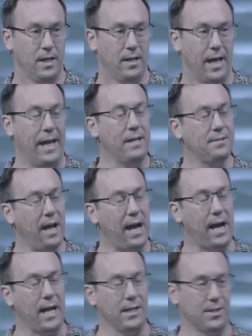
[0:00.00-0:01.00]
He's
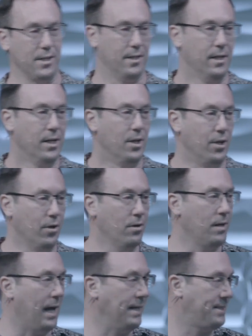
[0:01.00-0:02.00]
100. You're
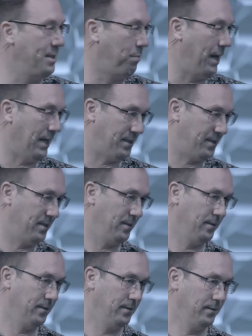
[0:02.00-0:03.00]
90 plus.
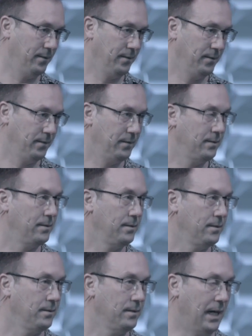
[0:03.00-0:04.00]

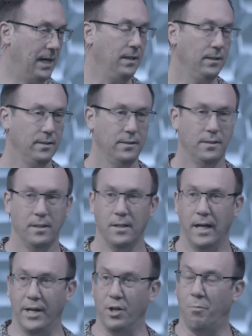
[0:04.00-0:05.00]
Huh?
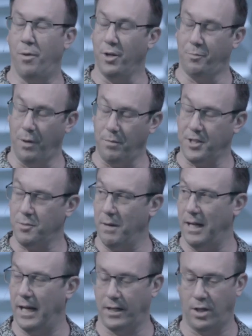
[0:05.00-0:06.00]
And you both probably smell
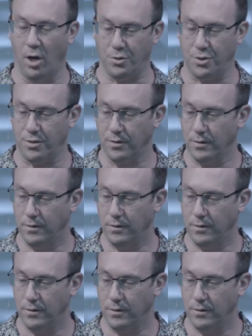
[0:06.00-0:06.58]
like goats.